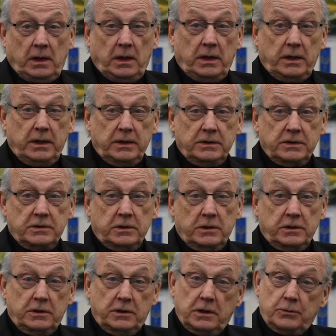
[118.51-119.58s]
I saw
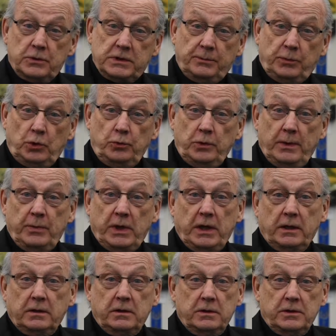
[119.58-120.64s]
that there was a bullwhip
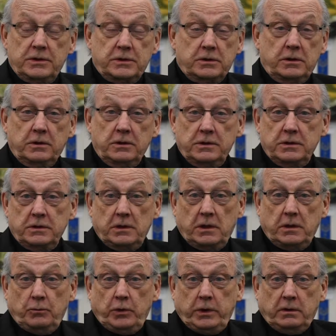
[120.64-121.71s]
act in the circus, and
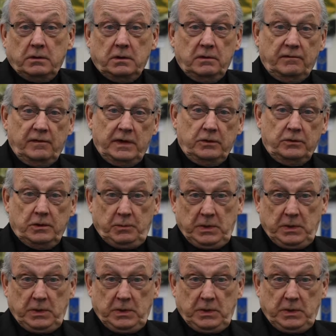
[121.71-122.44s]
I went and found the